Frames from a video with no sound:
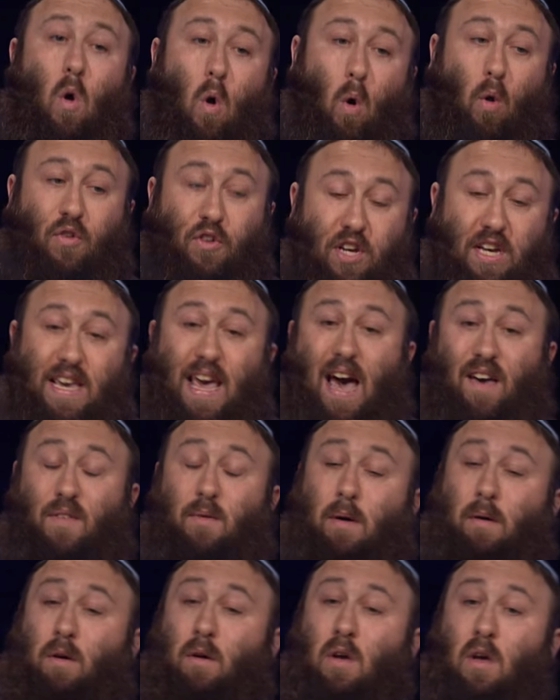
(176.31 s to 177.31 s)

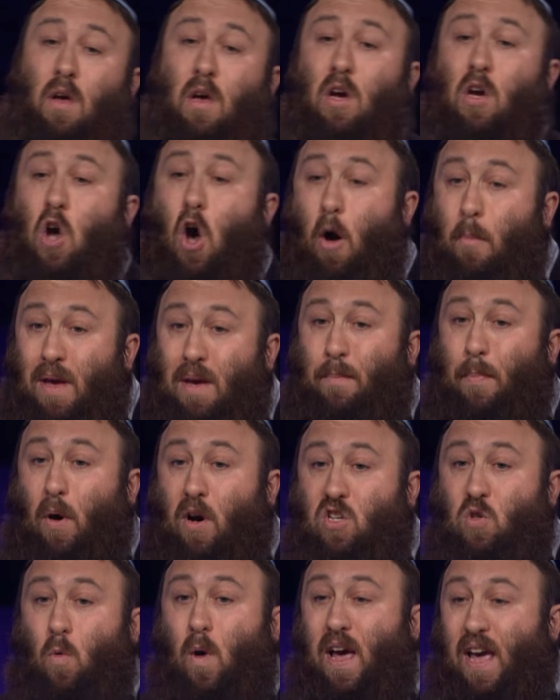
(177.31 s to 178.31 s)
altogether. Comic
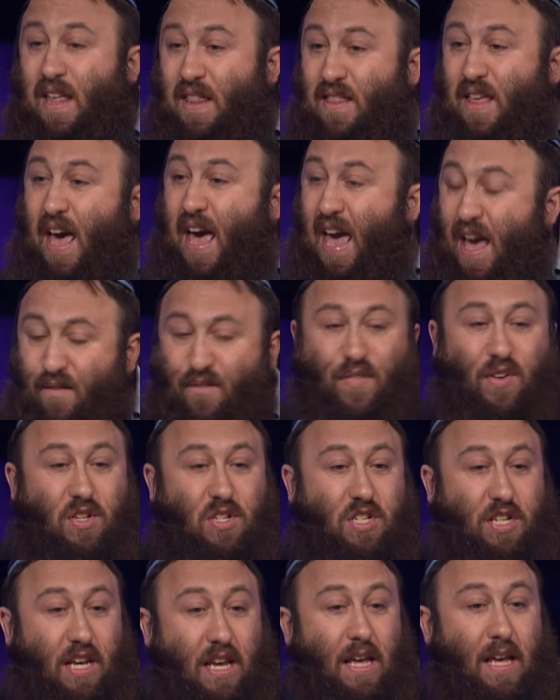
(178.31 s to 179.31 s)
books were in their
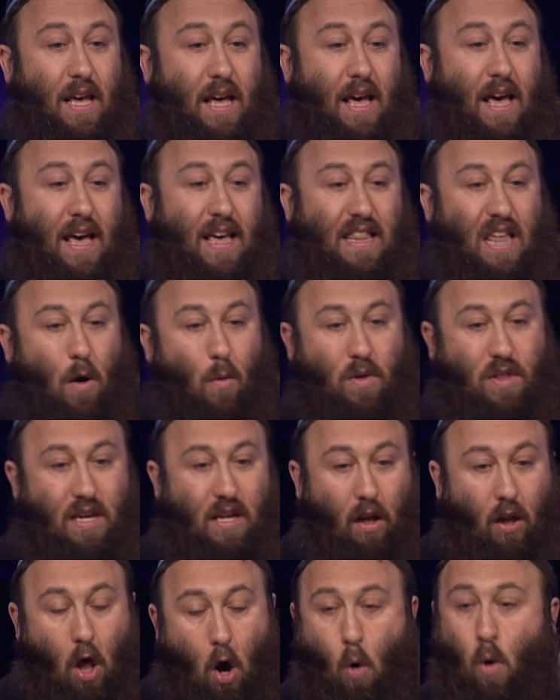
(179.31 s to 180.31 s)
infancy. They were
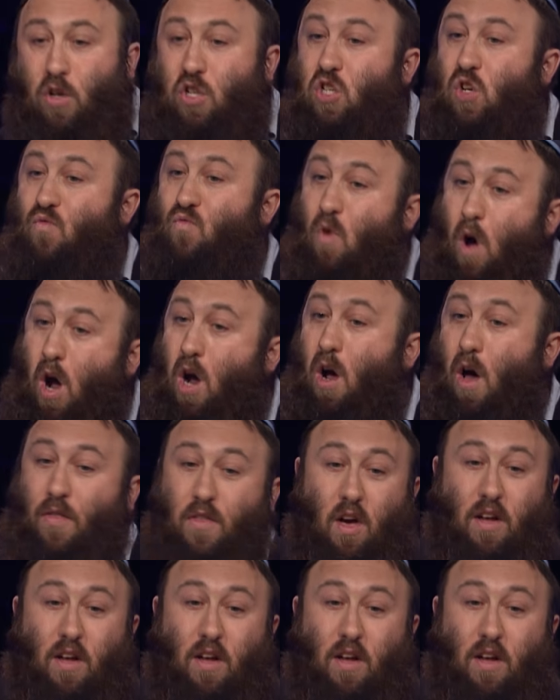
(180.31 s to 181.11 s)
the lowest rung on